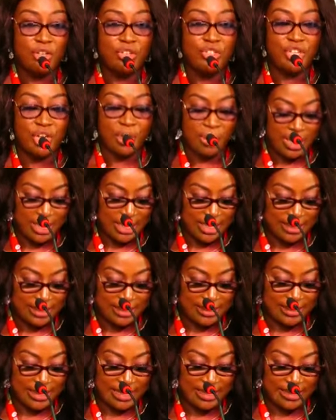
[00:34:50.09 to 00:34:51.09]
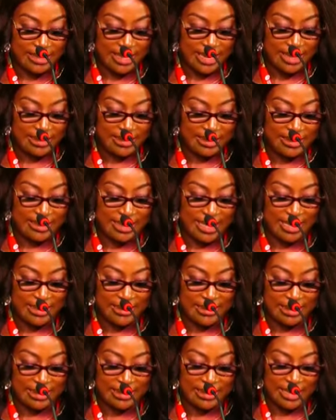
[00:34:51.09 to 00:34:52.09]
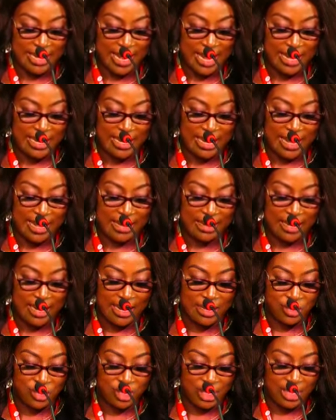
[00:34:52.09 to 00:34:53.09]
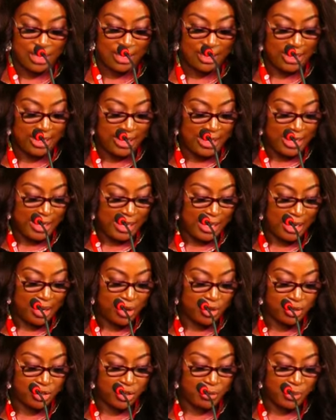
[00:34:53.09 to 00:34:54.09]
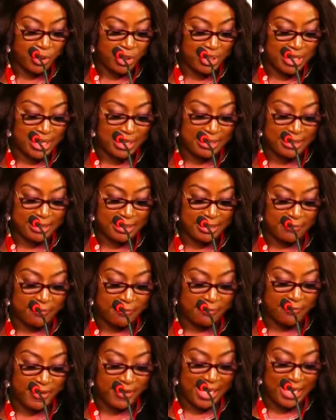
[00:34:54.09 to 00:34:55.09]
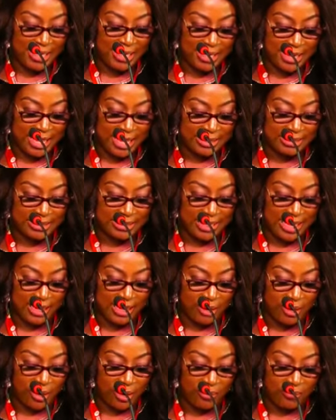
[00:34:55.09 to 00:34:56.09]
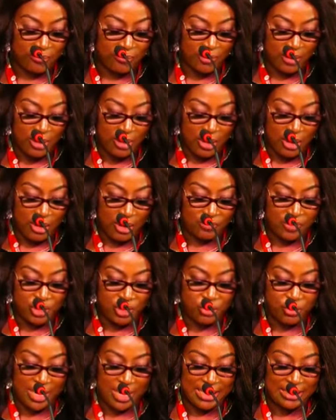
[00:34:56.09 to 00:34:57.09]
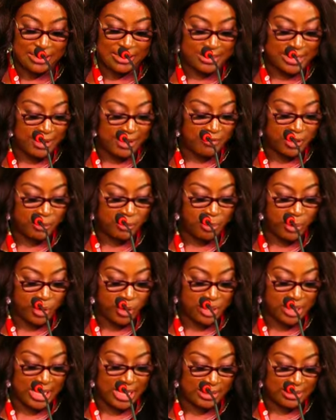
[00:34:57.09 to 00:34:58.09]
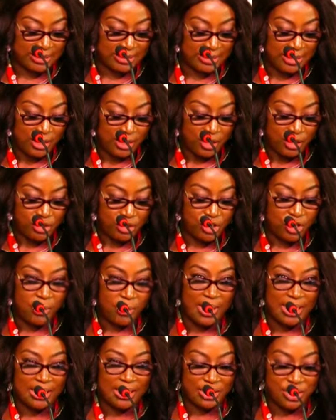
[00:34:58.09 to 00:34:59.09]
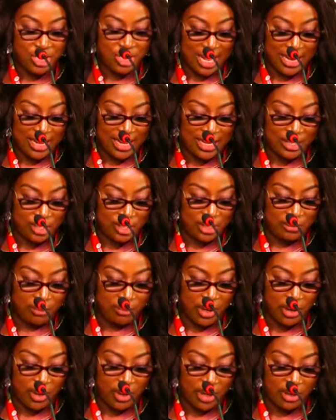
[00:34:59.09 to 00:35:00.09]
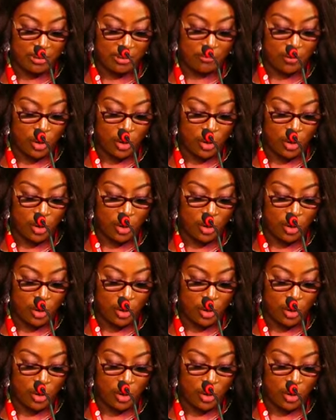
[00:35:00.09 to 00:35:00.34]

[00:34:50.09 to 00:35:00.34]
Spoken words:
During his 6-year stint at NLNG, he contributed to the feed and takeoff of the Train 7 projects during the challenging period of